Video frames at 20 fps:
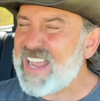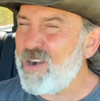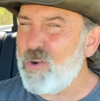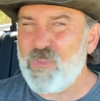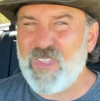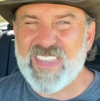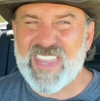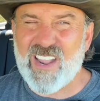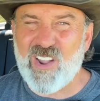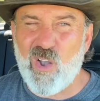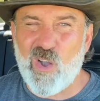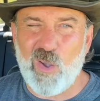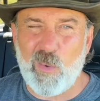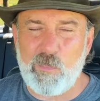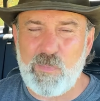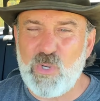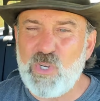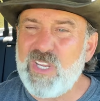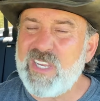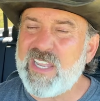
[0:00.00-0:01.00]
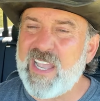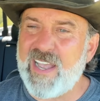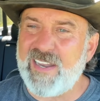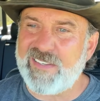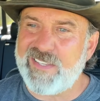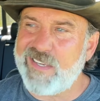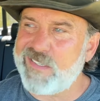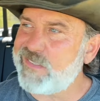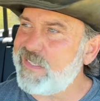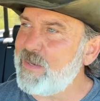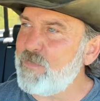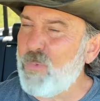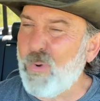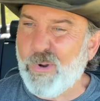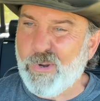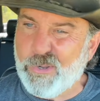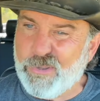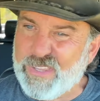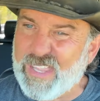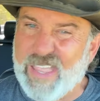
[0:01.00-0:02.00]
I don't think they call it beauty contest
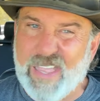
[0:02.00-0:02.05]
anymore, do they?